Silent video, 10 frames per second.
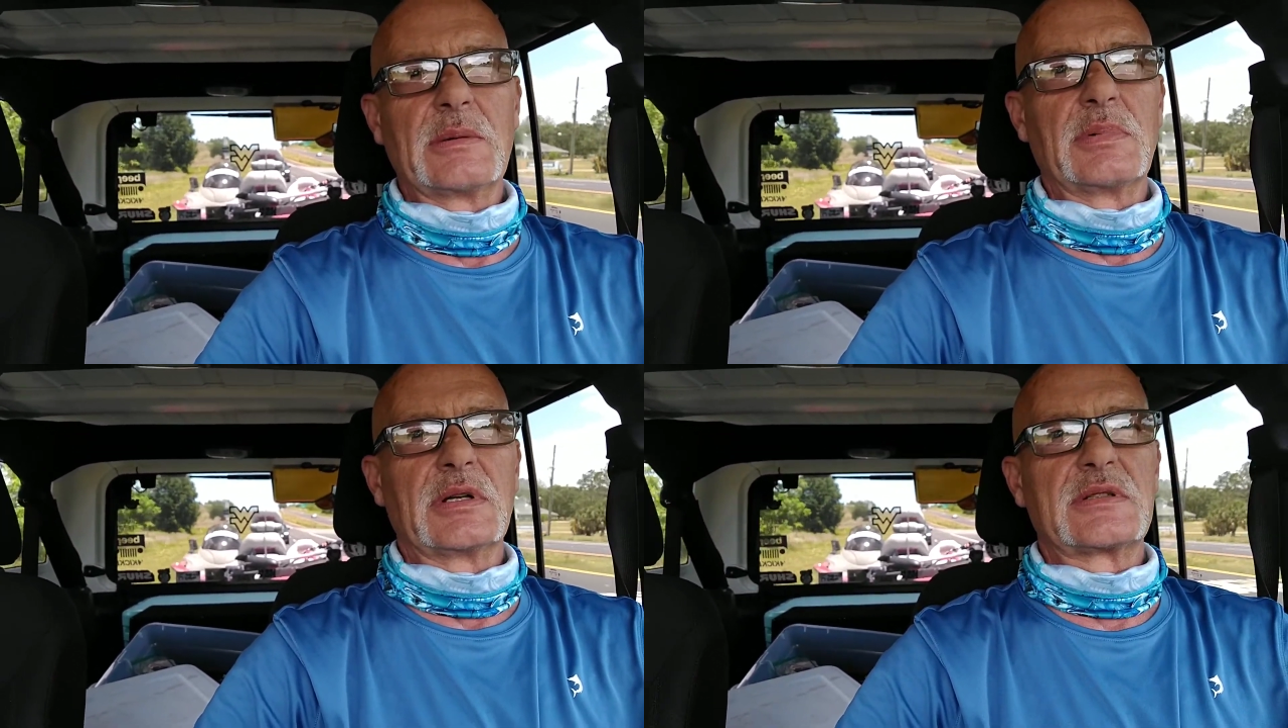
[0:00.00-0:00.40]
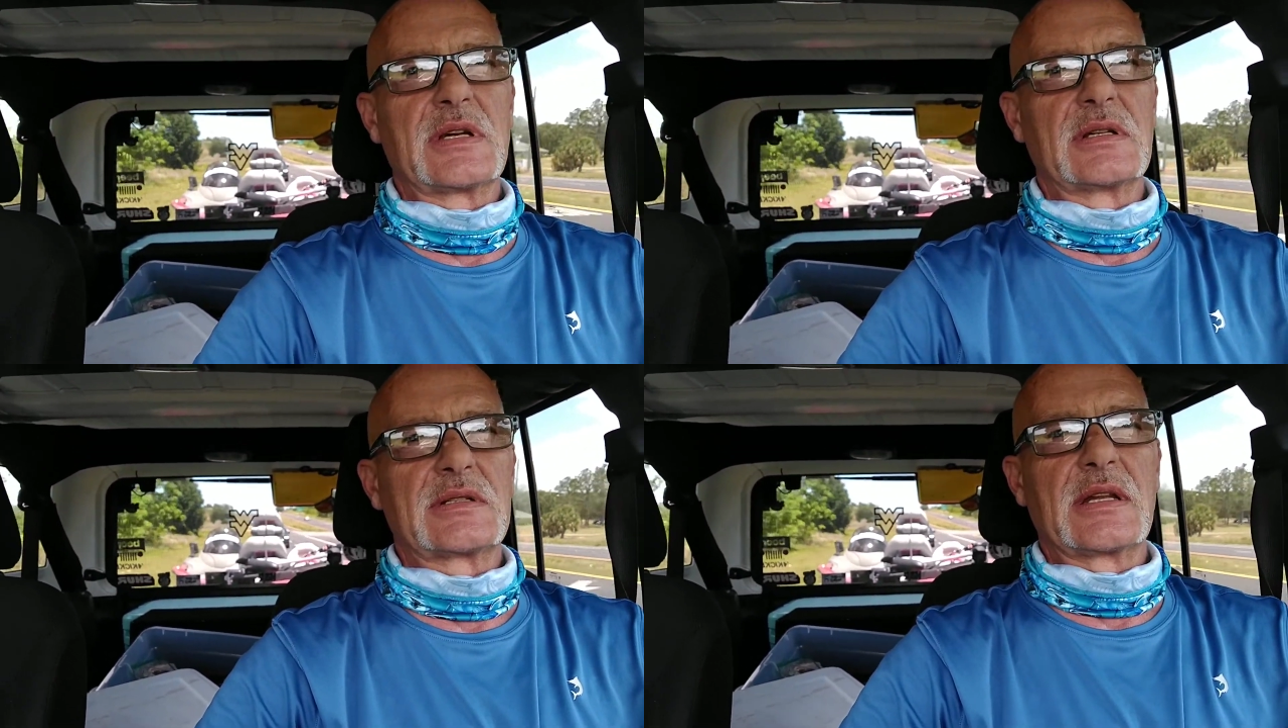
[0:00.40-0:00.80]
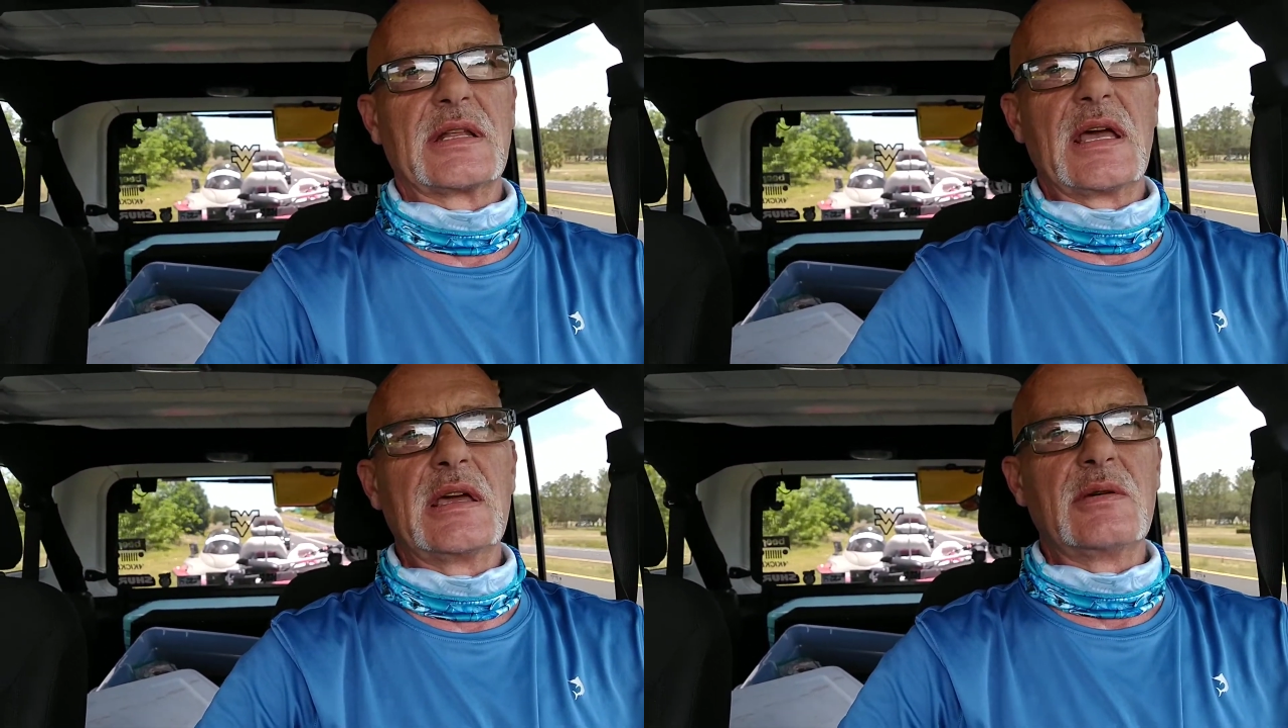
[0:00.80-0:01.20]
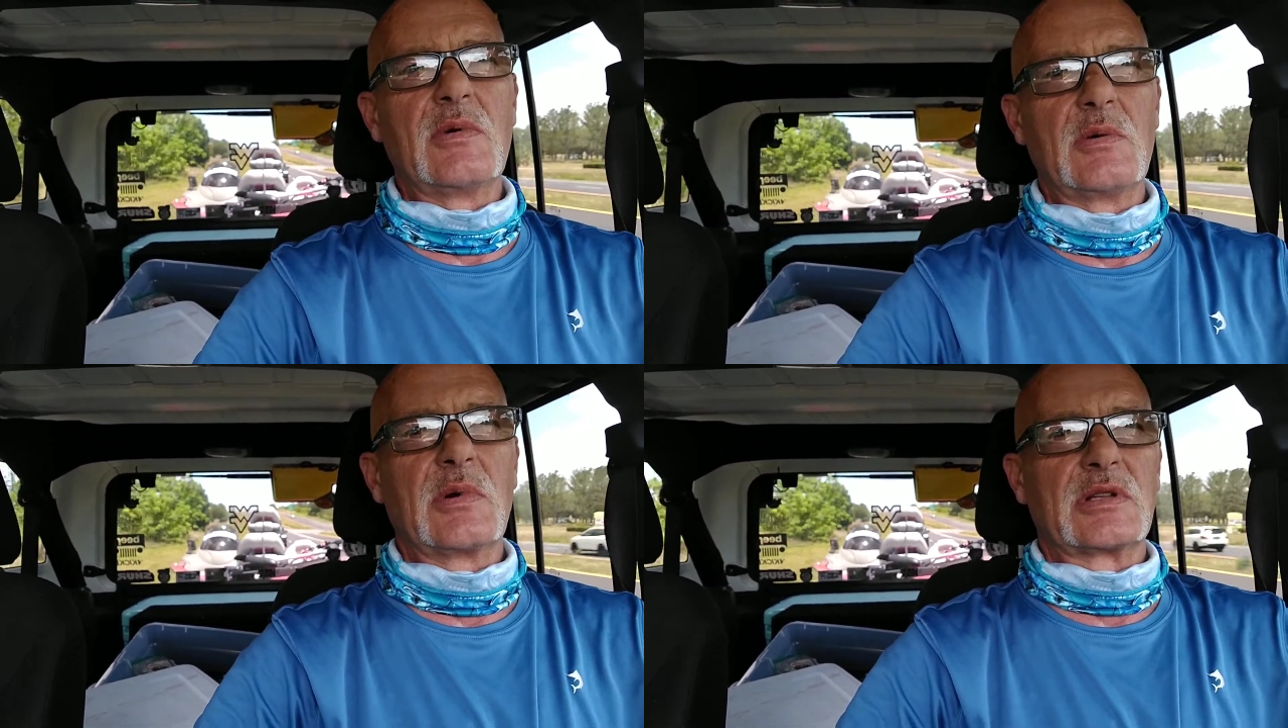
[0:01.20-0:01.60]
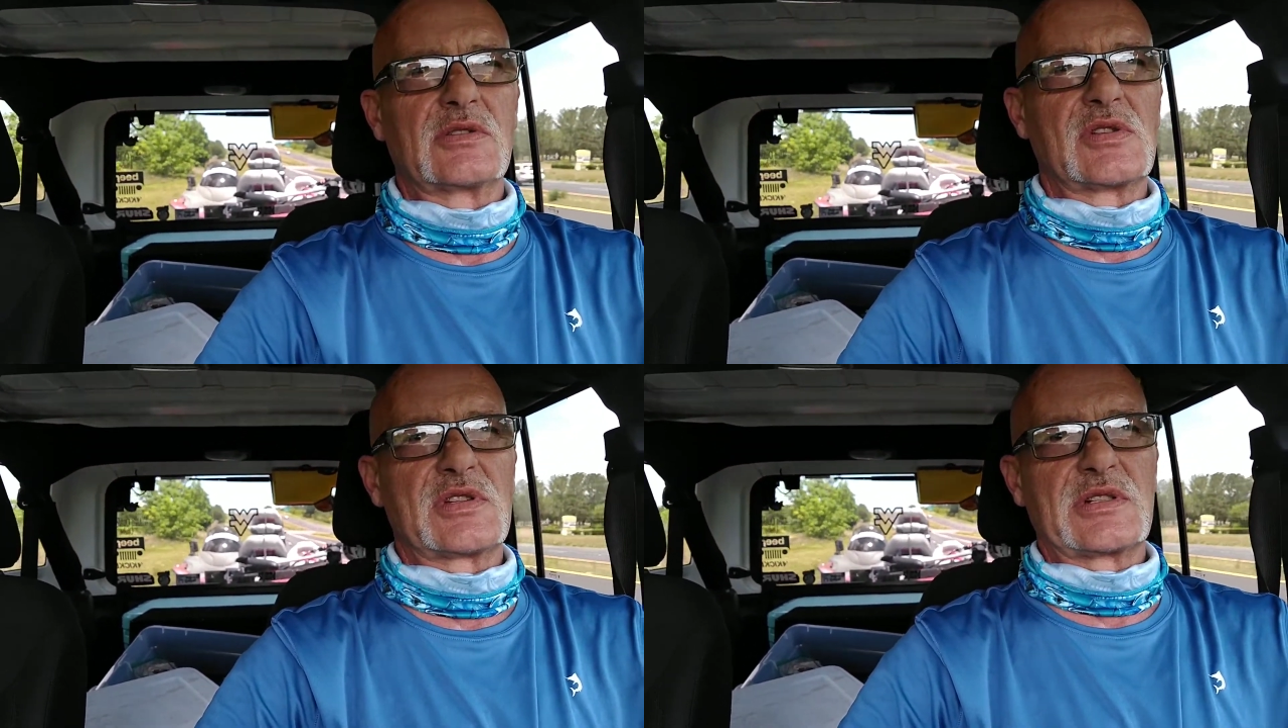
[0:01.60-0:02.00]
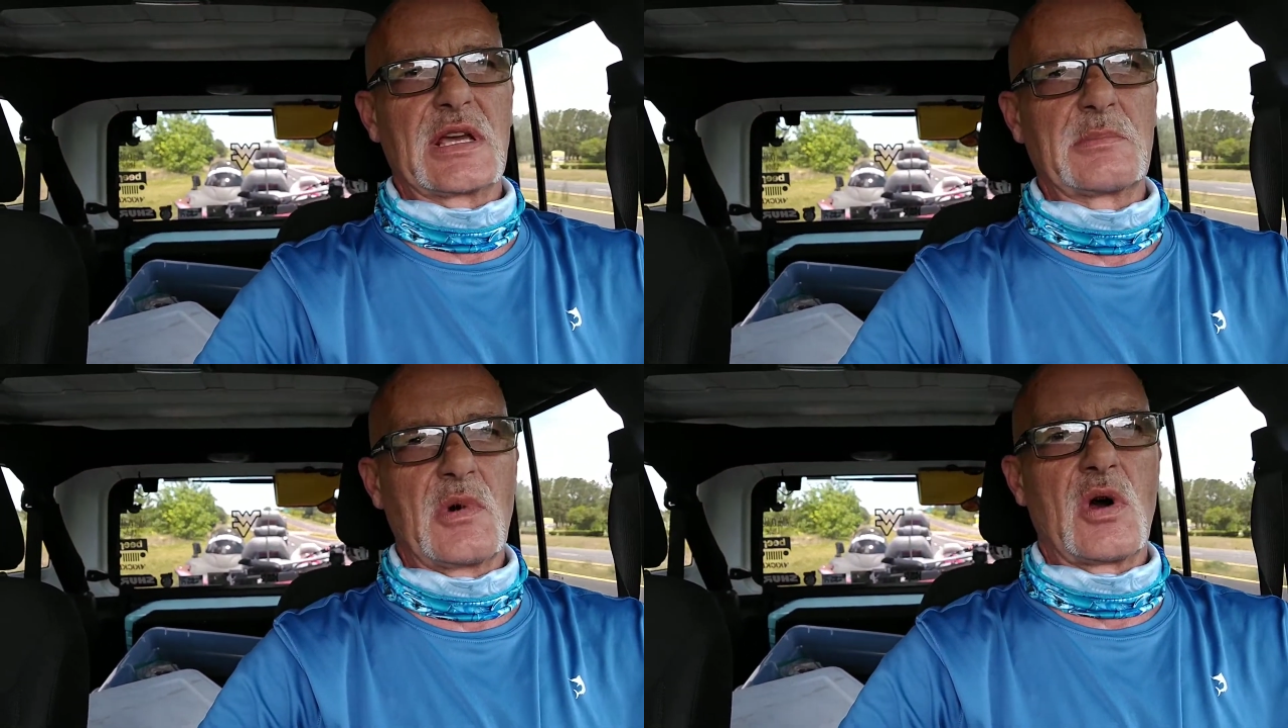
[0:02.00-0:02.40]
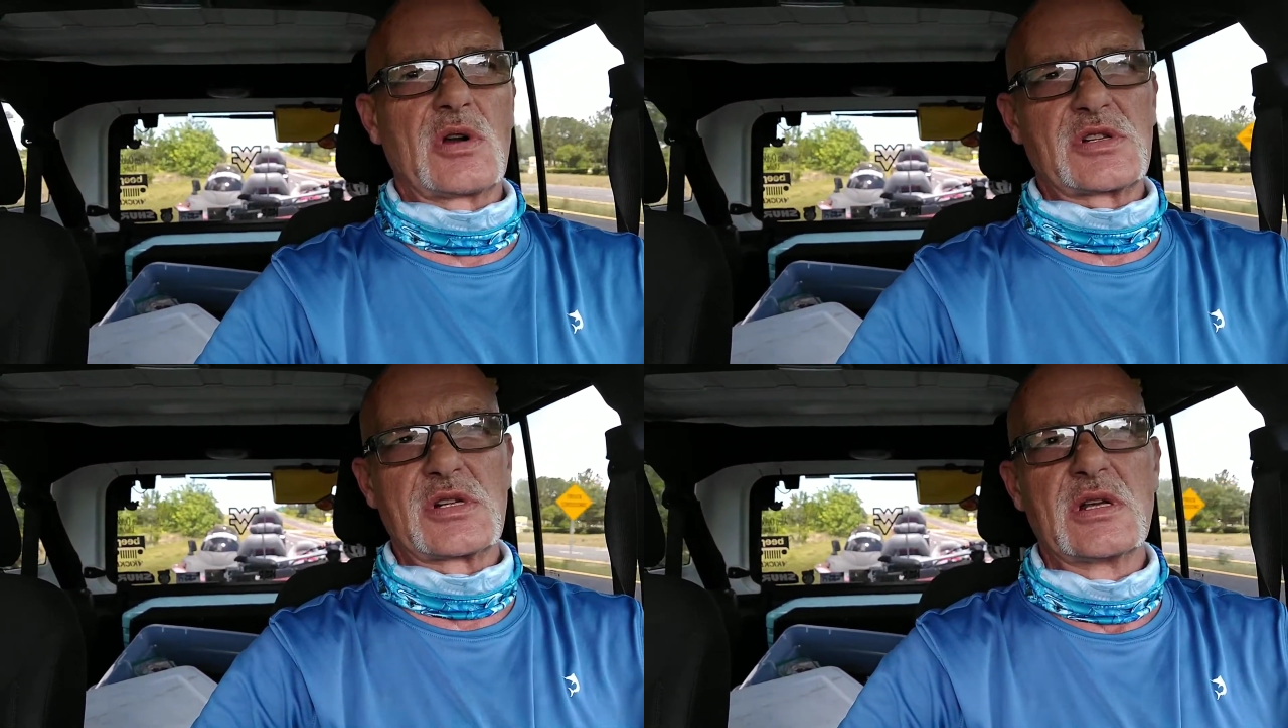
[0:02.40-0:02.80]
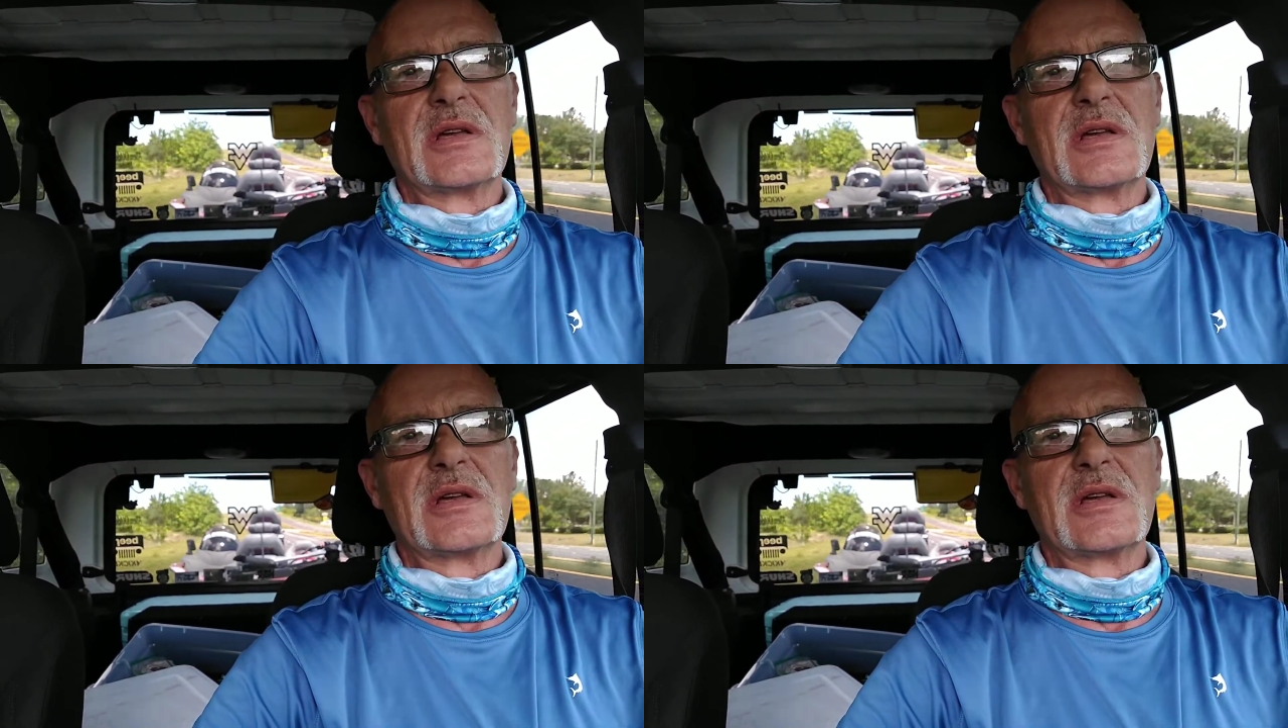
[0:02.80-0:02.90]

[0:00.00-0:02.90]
But uh, today we went to Stick Marsh.